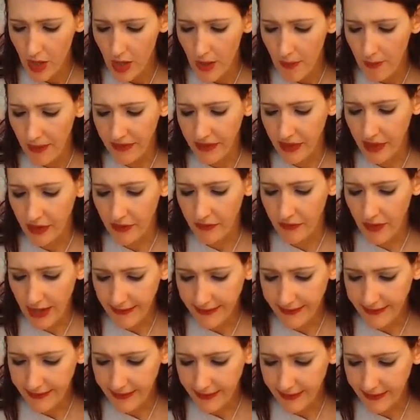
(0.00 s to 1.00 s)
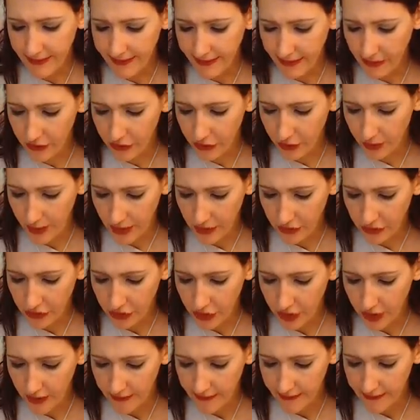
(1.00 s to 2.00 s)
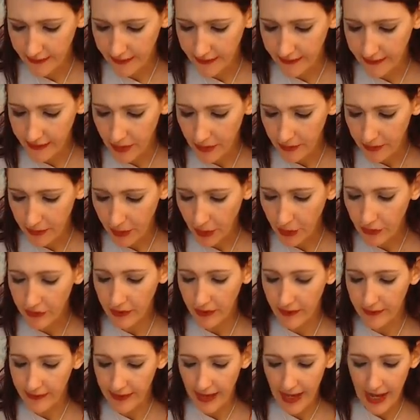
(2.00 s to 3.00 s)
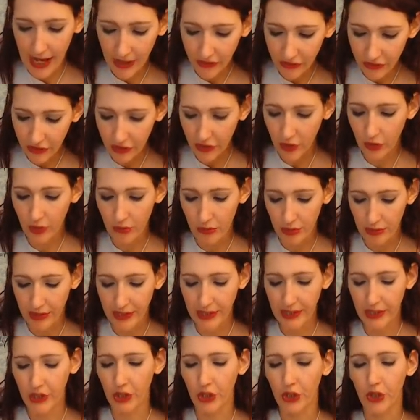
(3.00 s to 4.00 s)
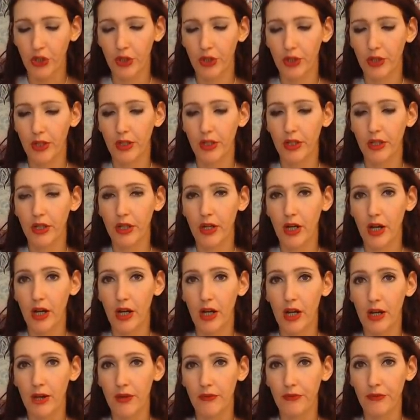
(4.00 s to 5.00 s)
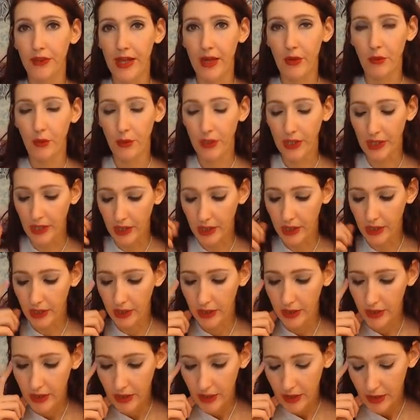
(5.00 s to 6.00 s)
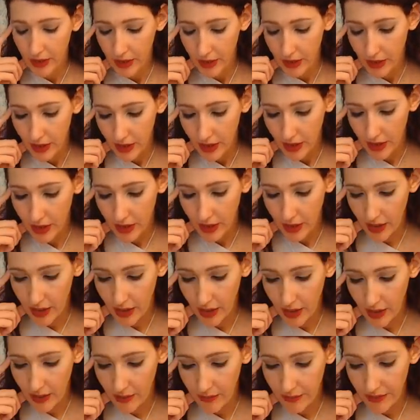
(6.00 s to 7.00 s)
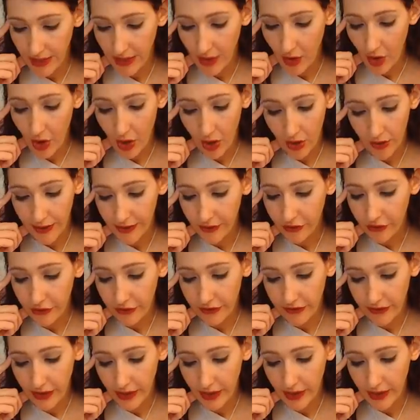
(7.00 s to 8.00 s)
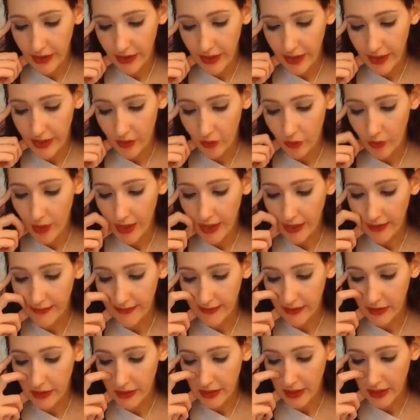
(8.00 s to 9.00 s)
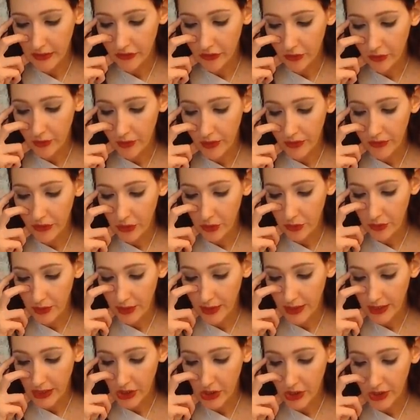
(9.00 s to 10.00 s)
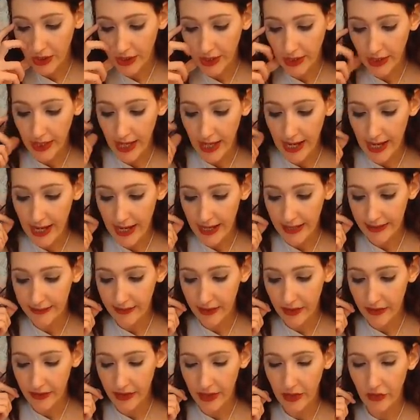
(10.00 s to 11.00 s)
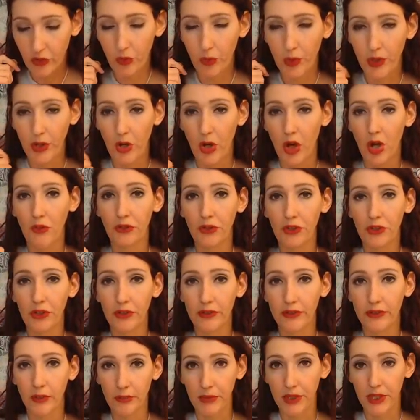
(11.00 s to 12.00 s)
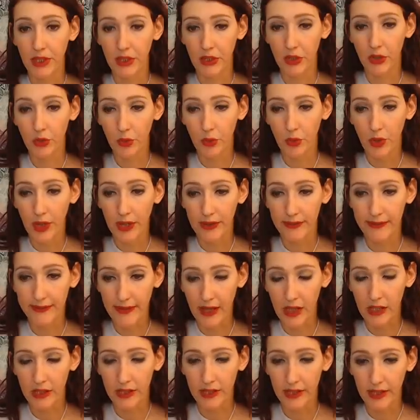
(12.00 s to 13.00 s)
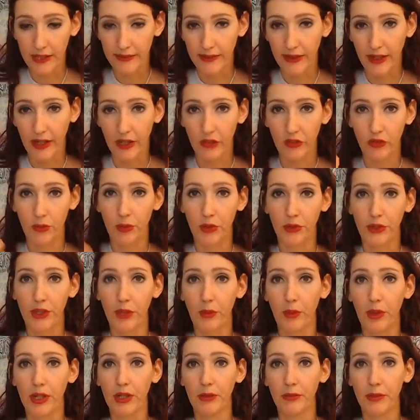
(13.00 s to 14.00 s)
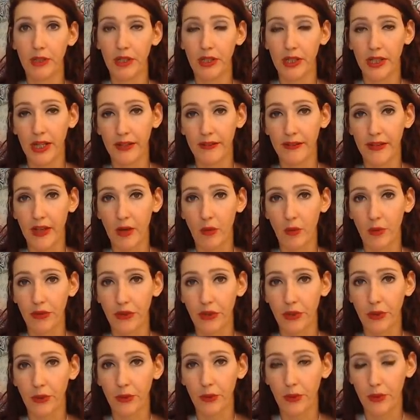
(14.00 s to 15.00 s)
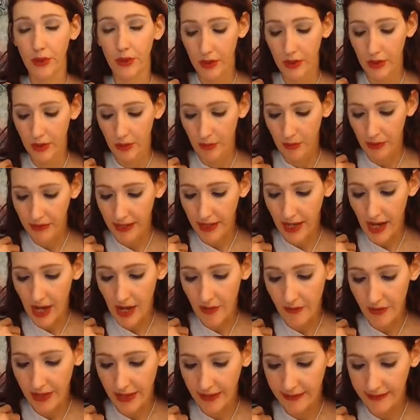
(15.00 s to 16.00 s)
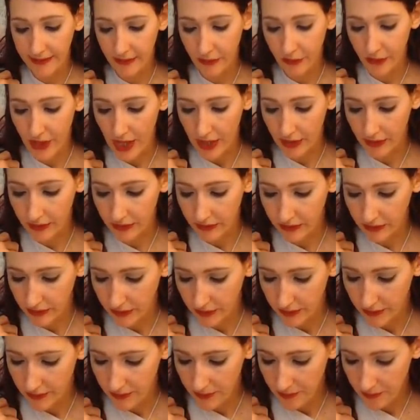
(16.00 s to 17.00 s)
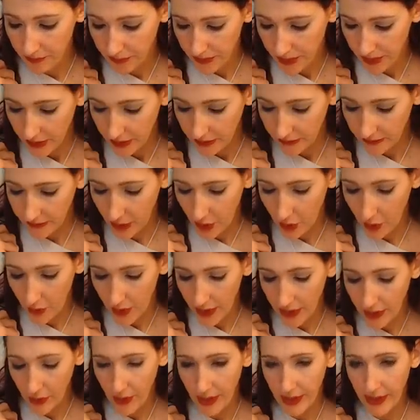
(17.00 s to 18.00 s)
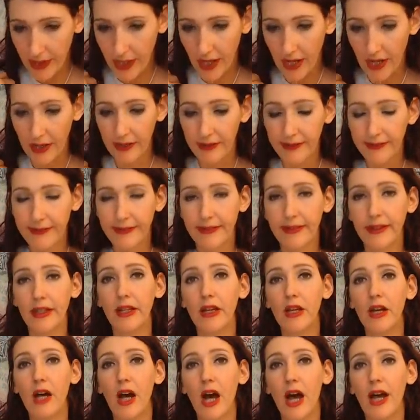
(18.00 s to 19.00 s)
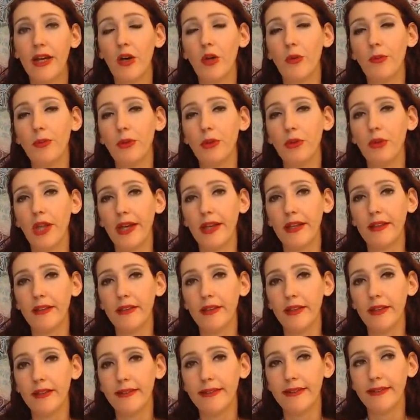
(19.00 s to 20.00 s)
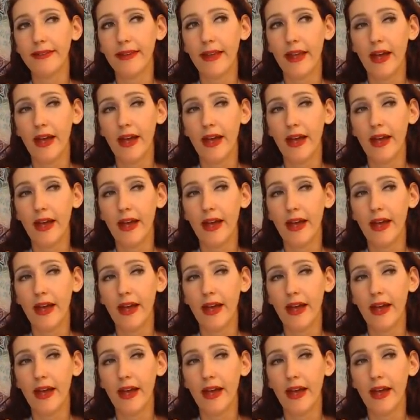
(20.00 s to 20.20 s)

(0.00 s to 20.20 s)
But the advice to this situation is this person is actually going to be here uh, for that week um, they are interested in, in a reconciliation with you and healing, and they do want to offer you something new and solid and tangible. And they want to communicate that with you, but they haven't as of yet. So, anyway, guys, I hope you like this.